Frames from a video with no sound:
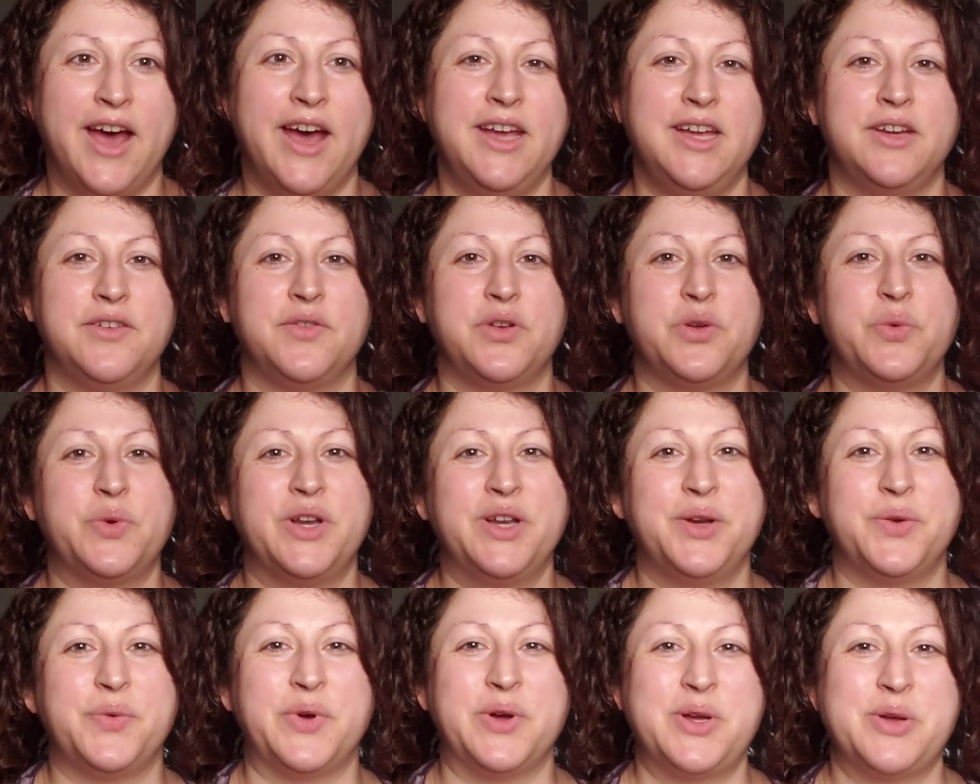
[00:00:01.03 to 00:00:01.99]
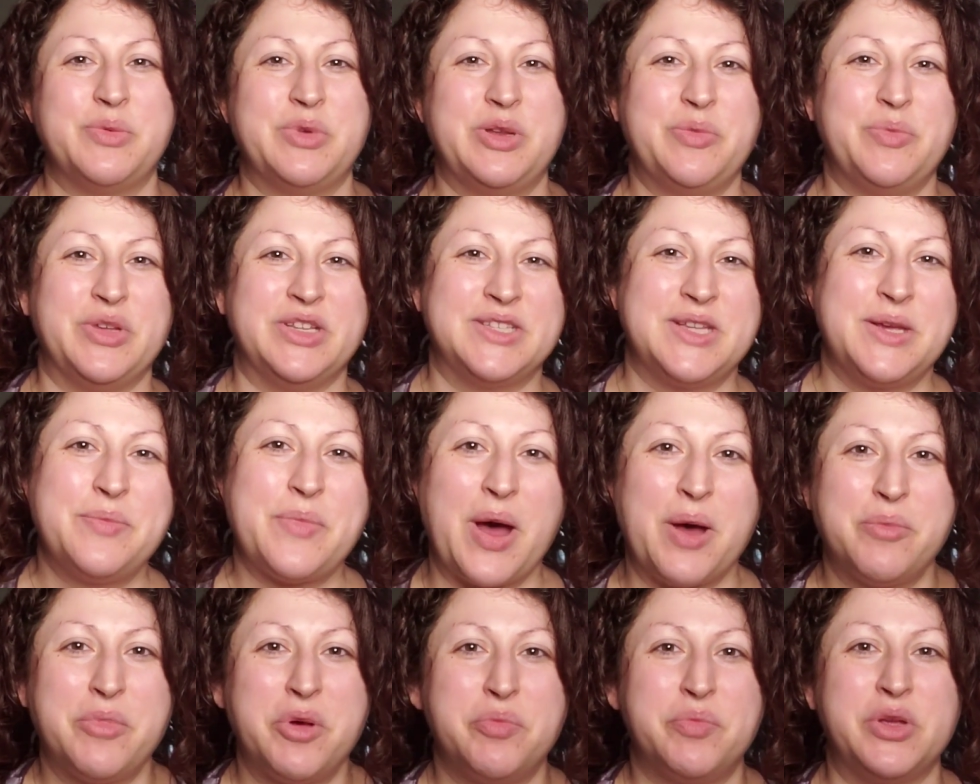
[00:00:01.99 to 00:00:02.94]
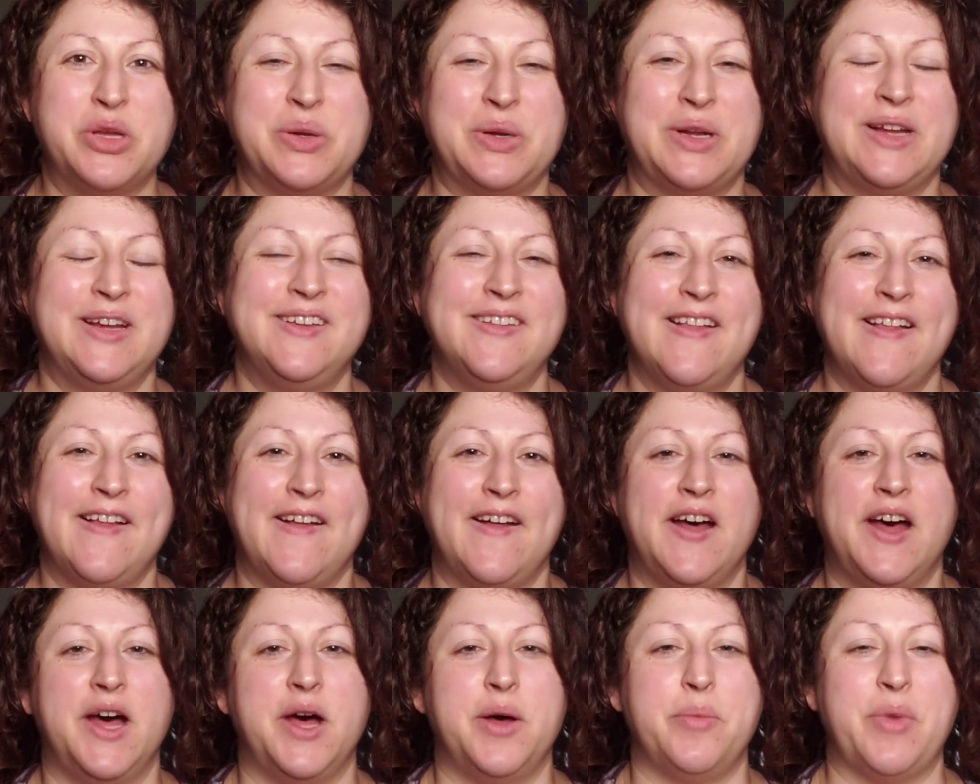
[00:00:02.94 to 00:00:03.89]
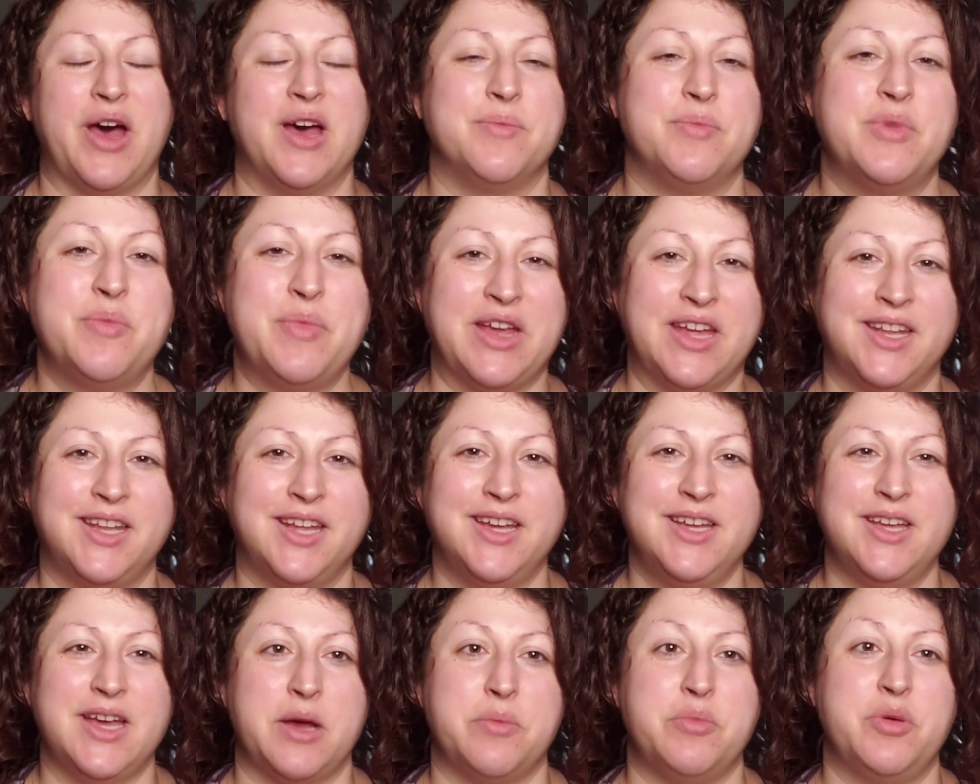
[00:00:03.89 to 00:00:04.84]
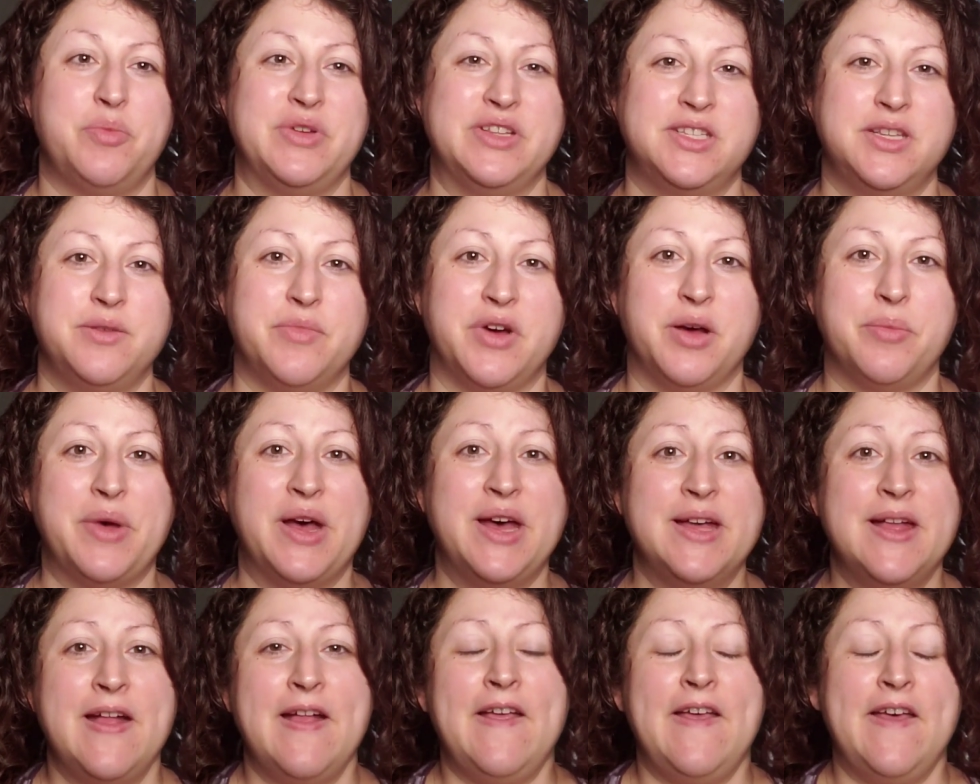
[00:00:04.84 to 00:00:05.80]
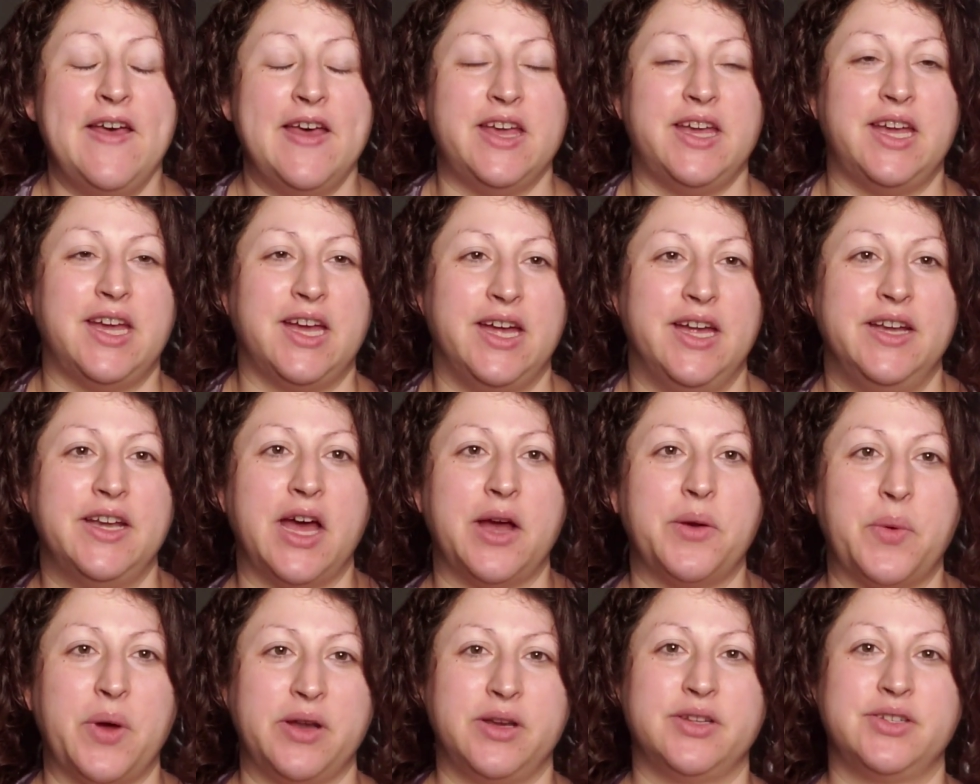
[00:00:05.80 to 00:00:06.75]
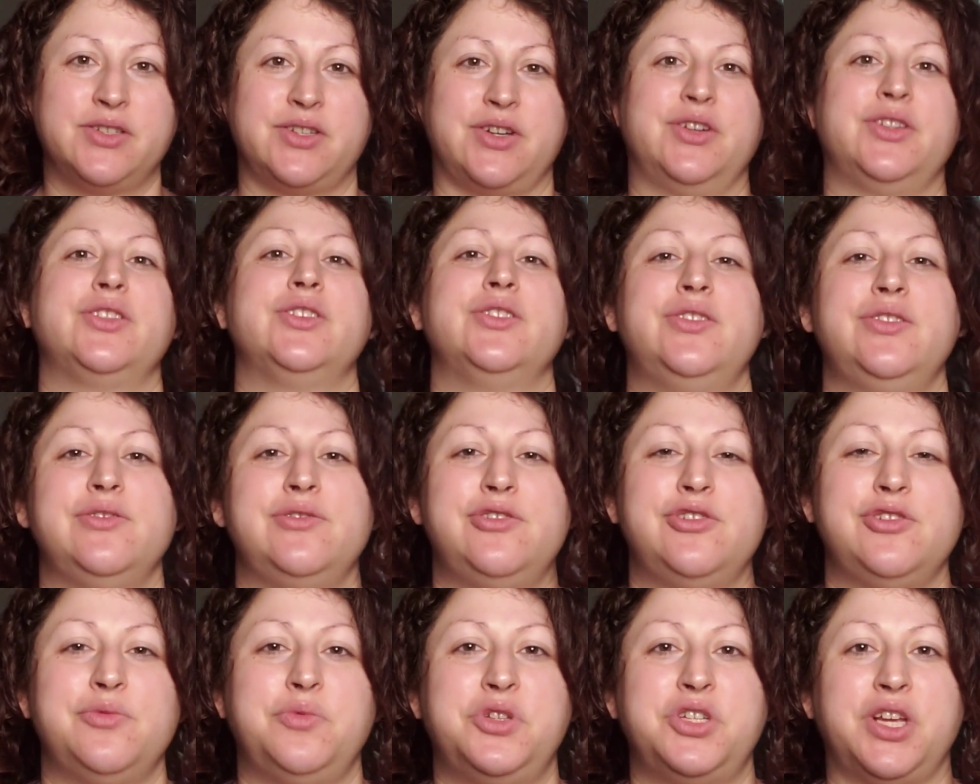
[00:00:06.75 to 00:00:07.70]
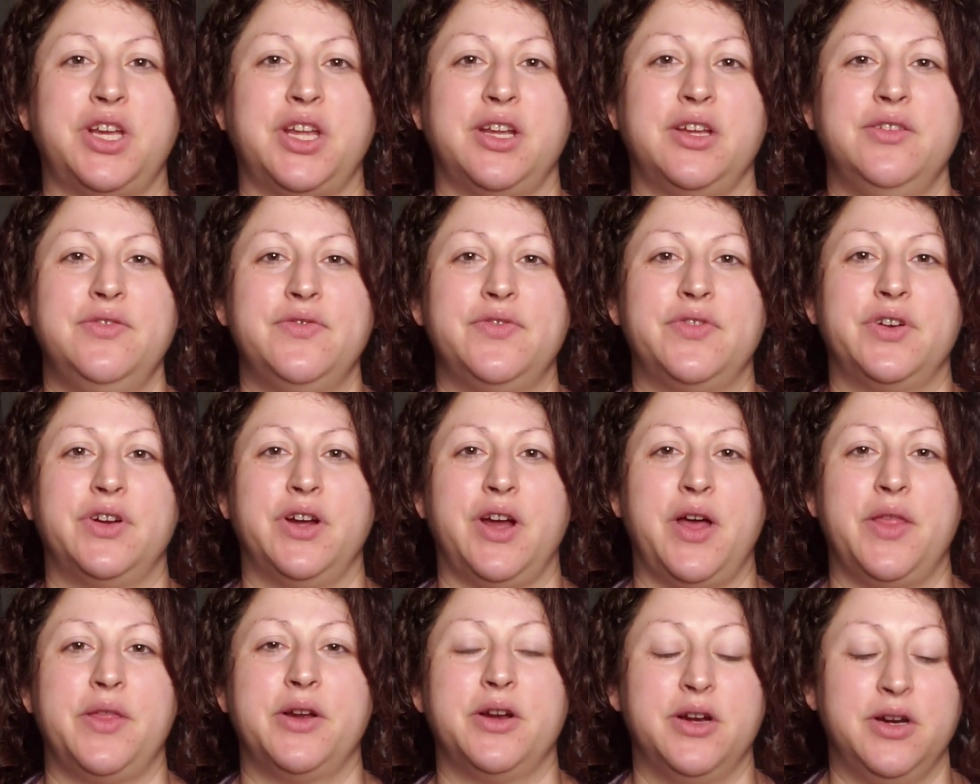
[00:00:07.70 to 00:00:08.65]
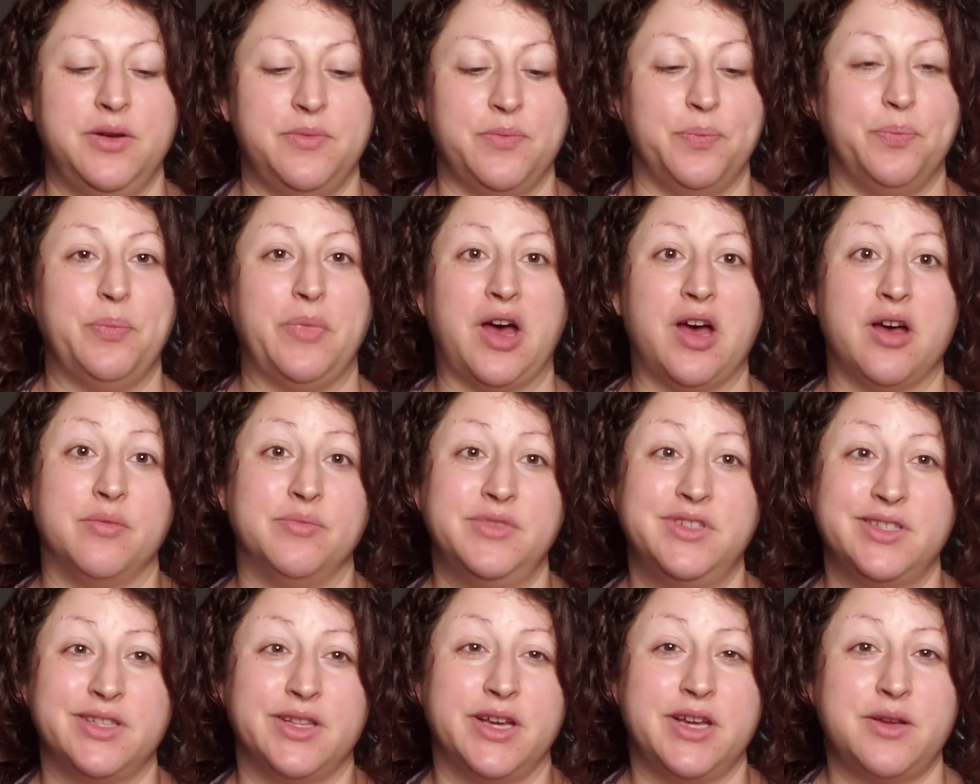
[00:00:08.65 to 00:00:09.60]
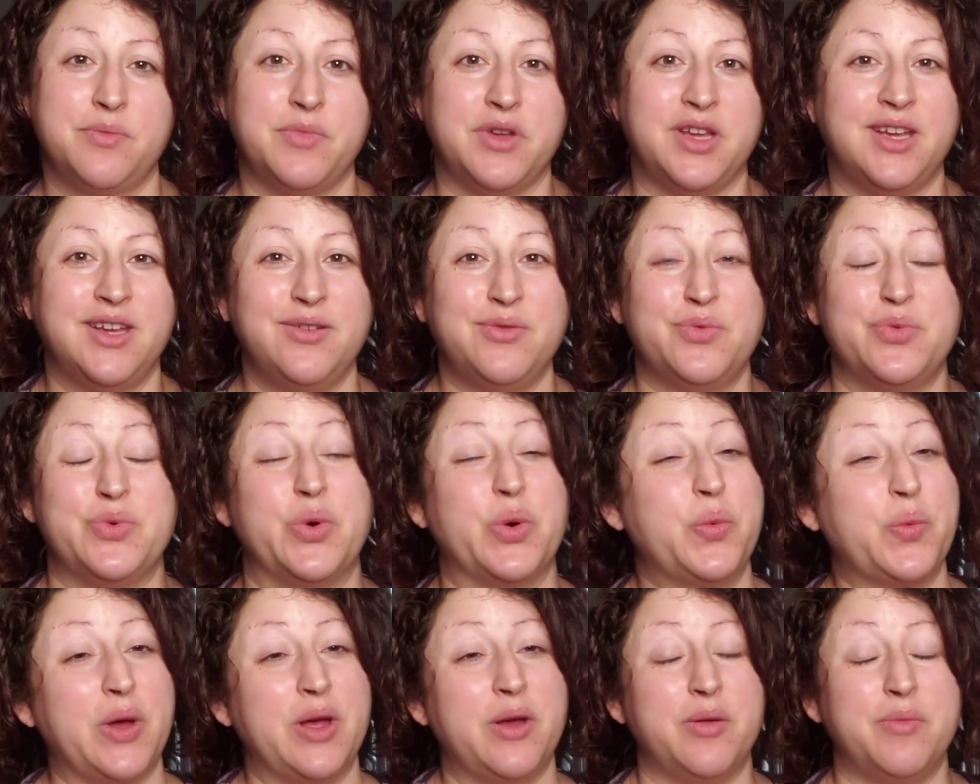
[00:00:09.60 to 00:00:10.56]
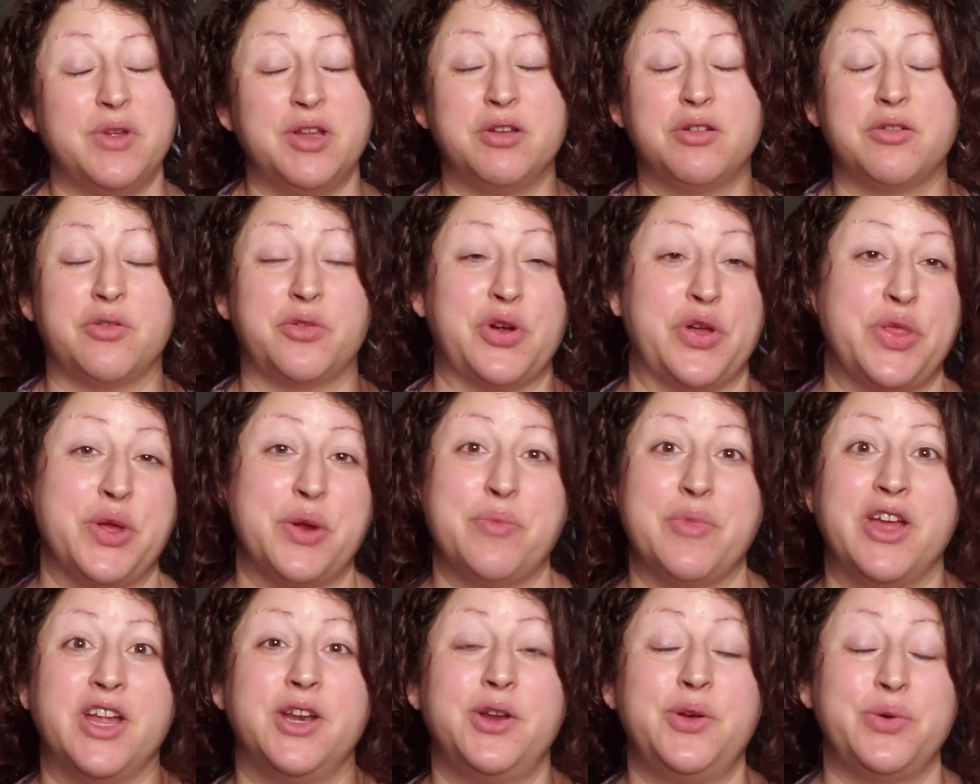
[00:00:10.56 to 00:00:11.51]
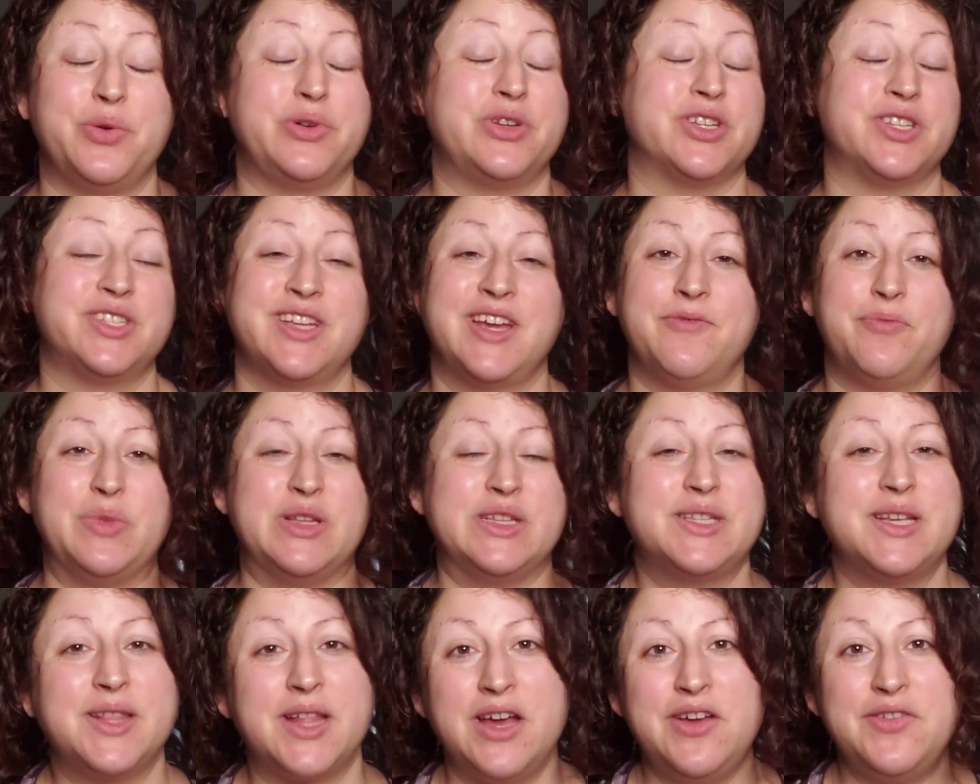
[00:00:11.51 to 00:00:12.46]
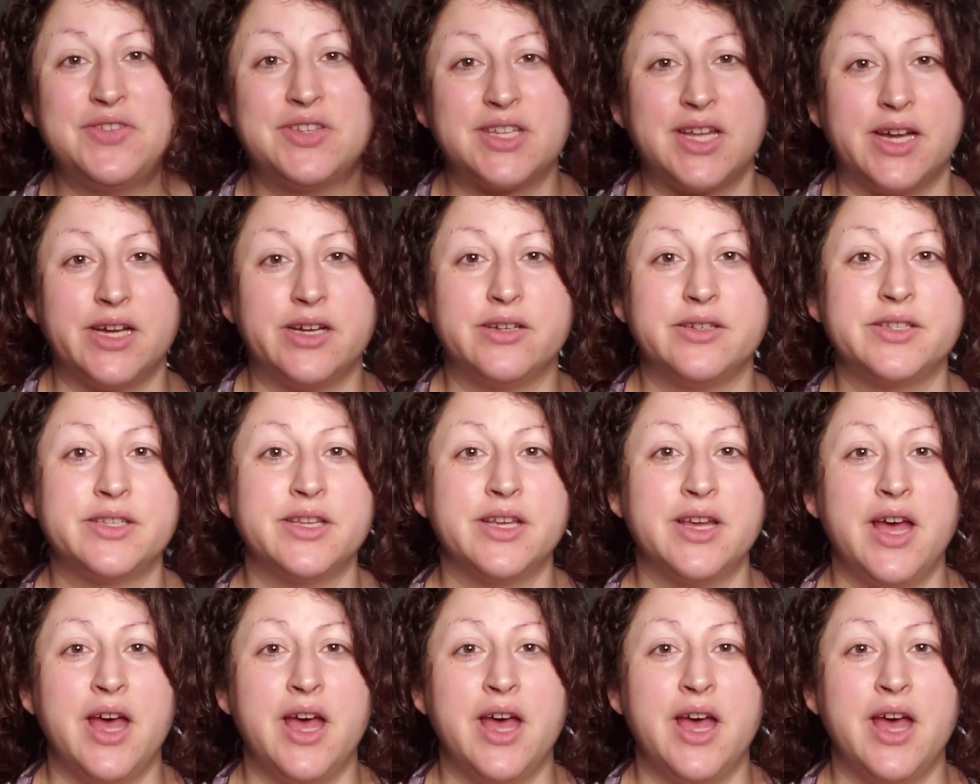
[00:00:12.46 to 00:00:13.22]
Hi everyone and welcome to Busy Mama Beauty. I'm Amanda, I'm a busy mama, and I wanted to start this YouTube channel for other moms like me, or women or other men who just have busy lifestyles.